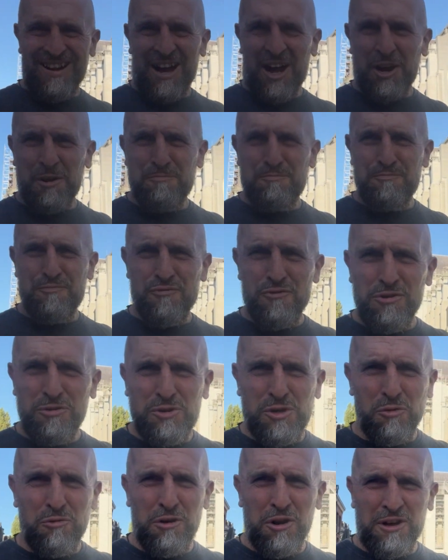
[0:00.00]
And a
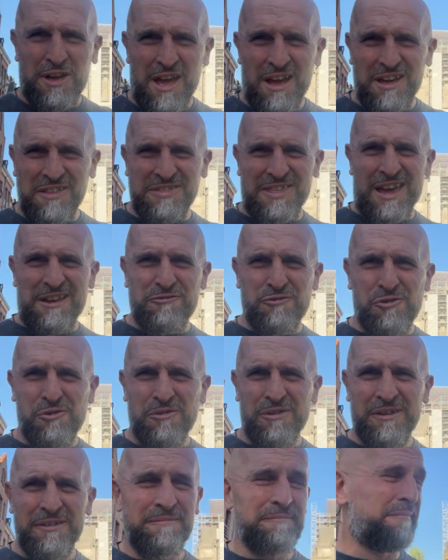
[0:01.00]
brutal looking cathedral.
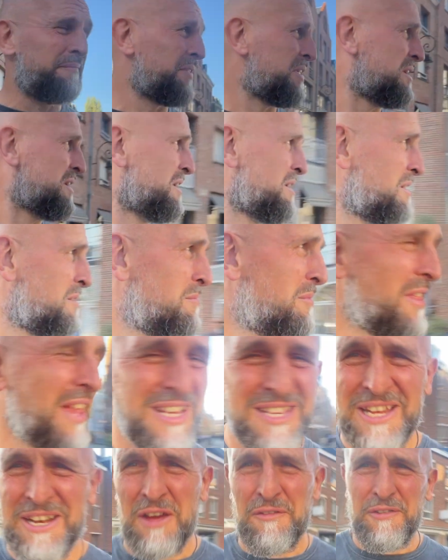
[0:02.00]
But
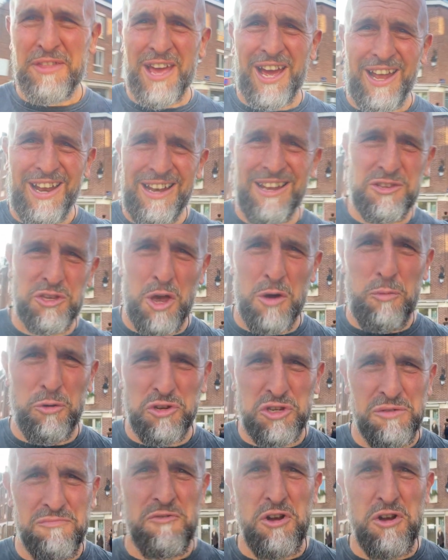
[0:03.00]
that's enough of that. Let's go watch some